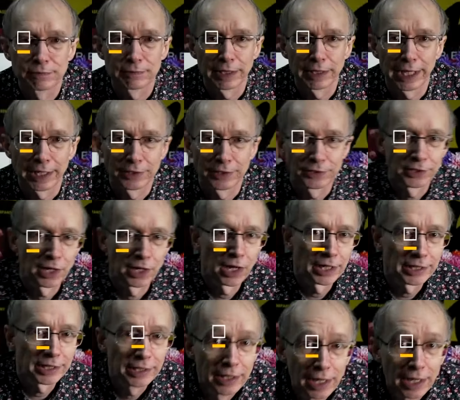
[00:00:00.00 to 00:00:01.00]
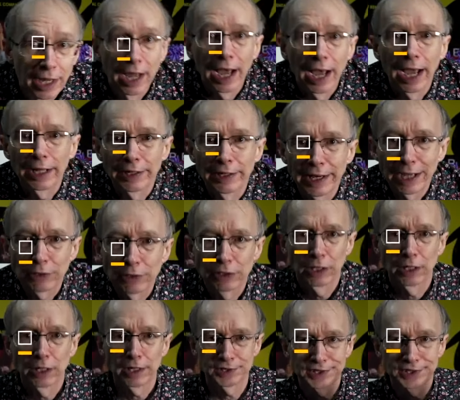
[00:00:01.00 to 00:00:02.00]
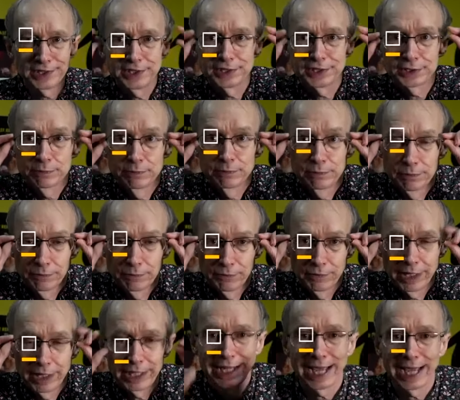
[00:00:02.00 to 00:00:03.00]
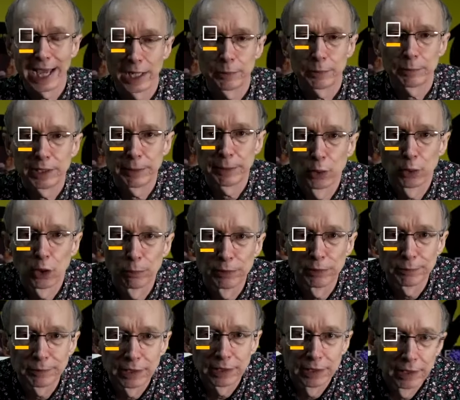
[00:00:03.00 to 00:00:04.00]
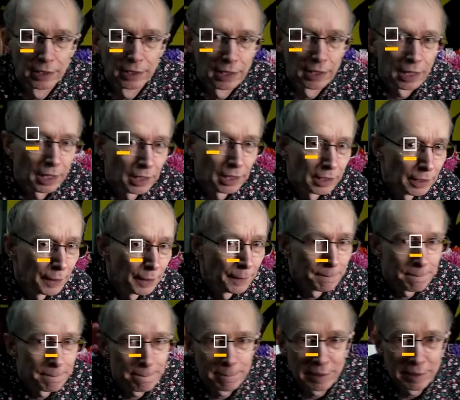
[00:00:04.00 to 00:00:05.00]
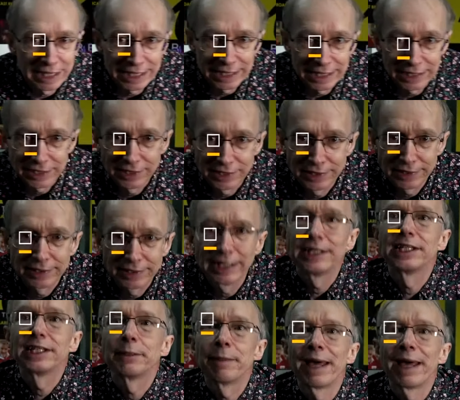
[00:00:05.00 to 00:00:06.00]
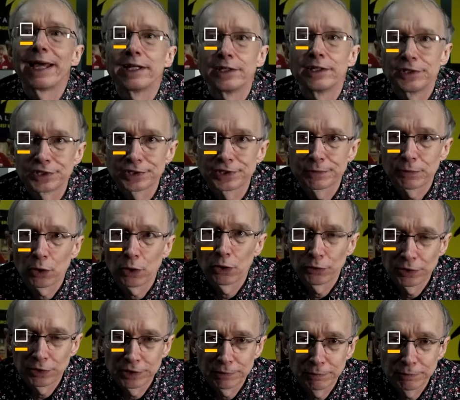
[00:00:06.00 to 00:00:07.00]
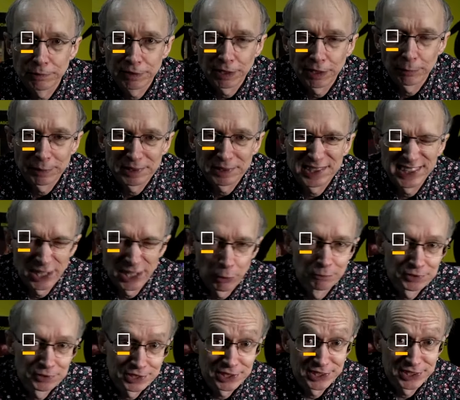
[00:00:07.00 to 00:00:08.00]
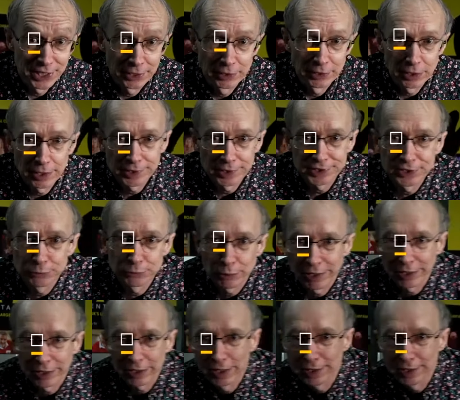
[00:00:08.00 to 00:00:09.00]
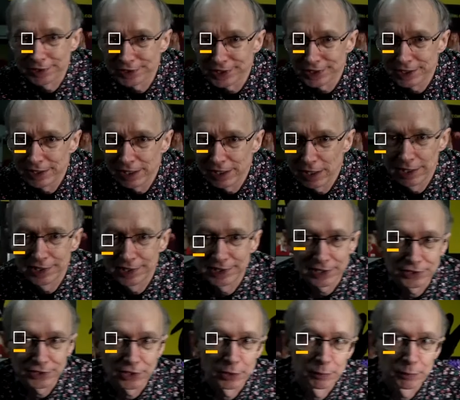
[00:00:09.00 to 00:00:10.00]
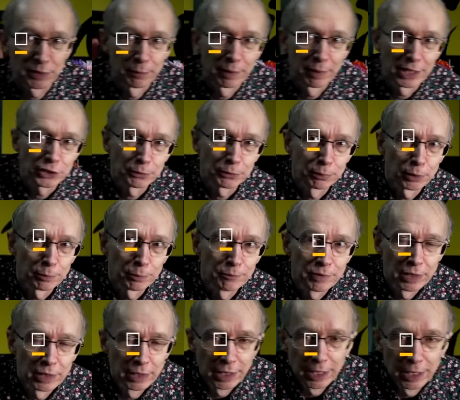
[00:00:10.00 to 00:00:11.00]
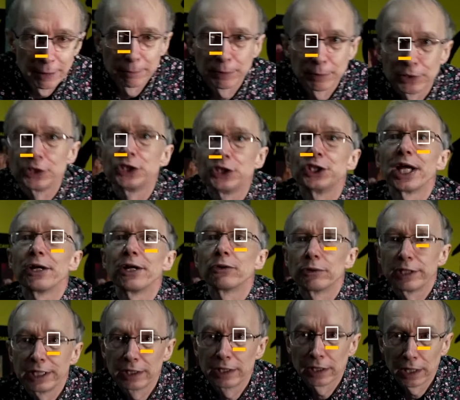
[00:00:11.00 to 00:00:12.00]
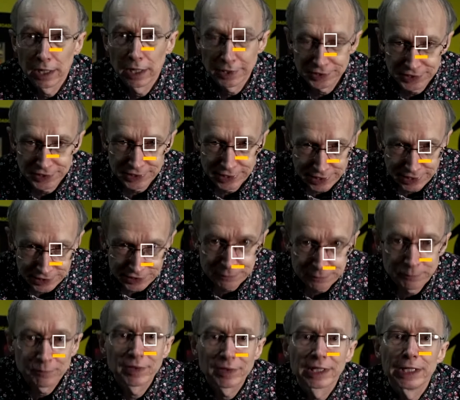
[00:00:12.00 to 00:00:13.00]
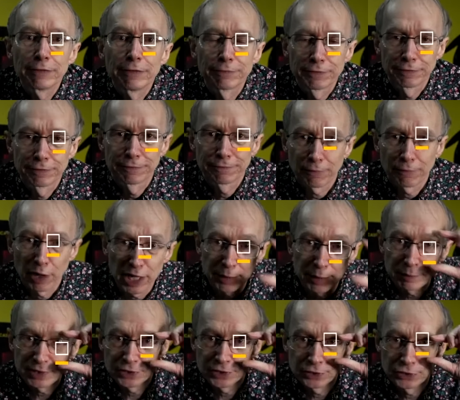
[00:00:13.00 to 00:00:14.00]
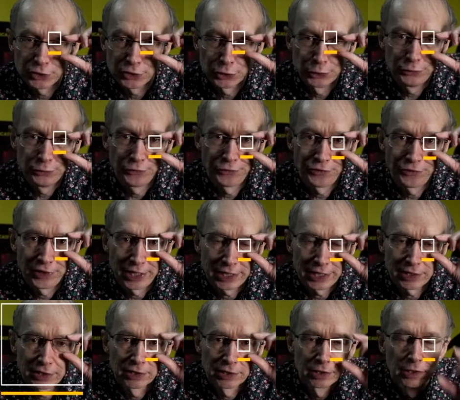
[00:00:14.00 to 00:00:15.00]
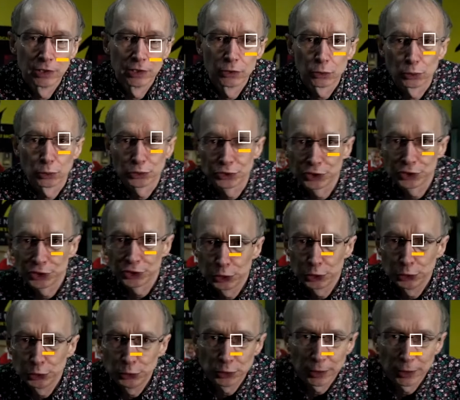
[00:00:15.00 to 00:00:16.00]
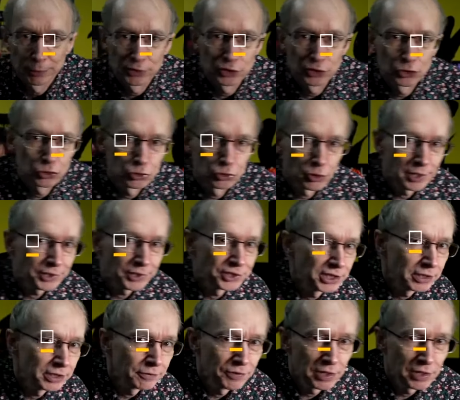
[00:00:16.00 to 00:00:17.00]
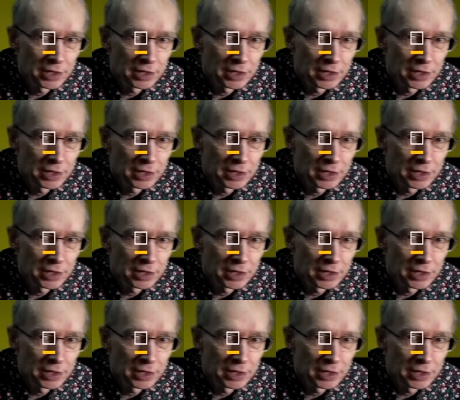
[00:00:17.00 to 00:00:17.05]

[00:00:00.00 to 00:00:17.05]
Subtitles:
and an eye. And now glasses, they can be a problem. It depends on obviously sunglasses where it can't see the eyes, that's going to be a major problem. But generally glasses, if the frame isn't too thick or too obstructing of the